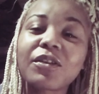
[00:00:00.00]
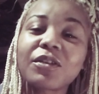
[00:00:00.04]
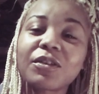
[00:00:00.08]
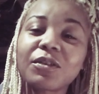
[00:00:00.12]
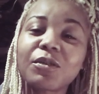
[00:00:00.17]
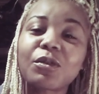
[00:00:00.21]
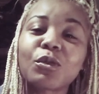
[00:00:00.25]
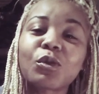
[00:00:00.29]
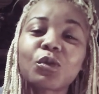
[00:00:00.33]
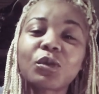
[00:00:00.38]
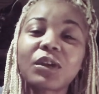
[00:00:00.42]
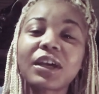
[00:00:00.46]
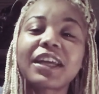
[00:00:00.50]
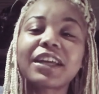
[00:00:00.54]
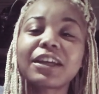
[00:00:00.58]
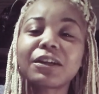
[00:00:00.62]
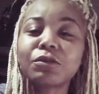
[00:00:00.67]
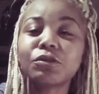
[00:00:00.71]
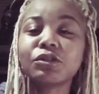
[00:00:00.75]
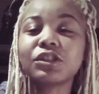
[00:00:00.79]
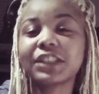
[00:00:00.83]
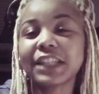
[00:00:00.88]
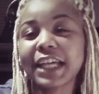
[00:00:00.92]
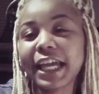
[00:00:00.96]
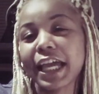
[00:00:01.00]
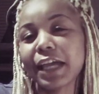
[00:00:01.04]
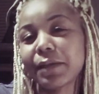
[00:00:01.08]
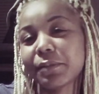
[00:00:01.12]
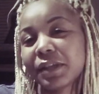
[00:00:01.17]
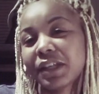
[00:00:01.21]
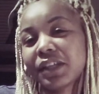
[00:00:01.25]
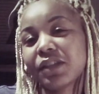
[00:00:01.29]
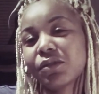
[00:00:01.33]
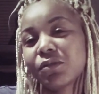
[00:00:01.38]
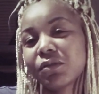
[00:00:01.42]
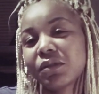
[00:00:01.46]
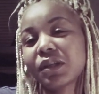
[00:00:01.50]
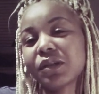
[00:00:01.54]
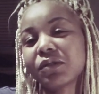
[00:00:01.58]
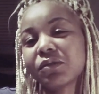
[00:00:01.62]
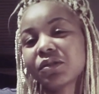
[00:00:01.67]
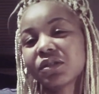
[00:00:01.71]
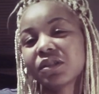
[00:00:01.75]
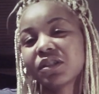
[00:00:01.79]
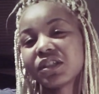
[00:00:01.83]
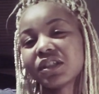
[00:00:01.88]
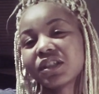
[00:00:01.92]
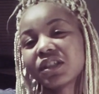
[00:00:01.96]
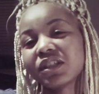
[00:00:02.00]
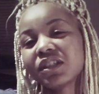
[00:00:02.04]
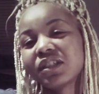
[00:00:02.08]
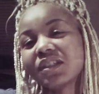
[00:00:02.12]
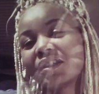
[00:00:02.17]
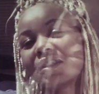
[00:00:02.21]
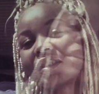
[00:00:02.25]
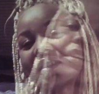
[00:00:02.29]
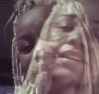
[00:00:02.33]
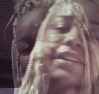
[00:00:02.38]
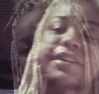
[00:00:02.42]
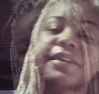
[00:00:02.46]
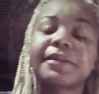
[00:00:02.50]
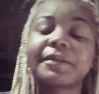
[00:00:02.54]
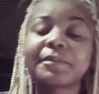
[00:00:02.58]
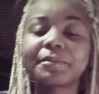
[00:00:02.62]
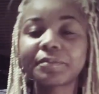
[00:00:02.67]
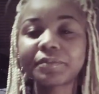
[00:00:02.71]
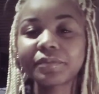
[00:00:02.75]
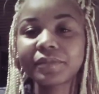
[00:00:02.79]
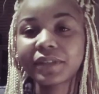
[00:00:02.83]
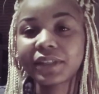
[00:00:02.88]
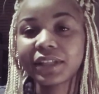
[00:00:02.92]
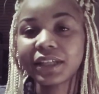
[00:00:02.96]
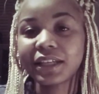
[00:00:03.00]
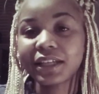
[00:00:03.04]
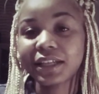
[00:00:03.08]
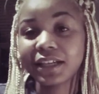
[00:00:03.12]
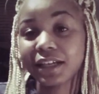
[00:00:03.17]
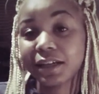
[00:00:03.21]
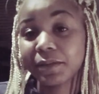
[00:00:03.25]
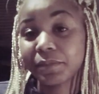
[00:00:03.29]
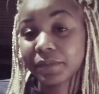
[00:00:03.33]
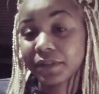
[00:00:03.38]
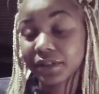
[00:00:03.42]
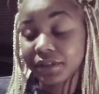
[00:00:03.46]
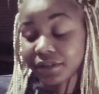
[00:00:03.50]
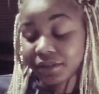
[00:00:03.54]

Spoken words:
You know, I ain't gonna jab it, you know. But, yeah, I'm